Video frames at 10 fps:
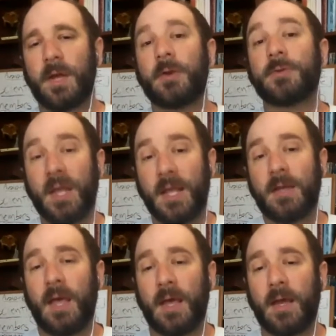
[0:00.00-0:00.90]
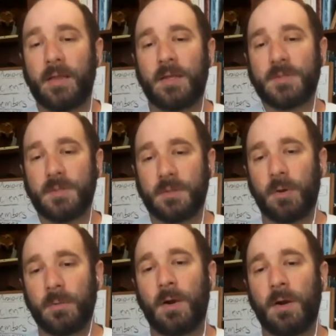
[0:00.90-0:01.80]
and understanding that I think is an
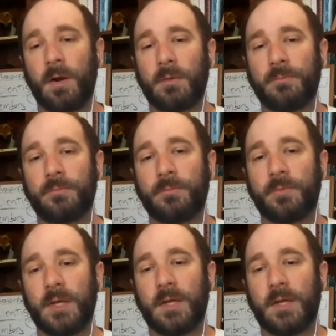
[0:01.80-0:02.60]
important part of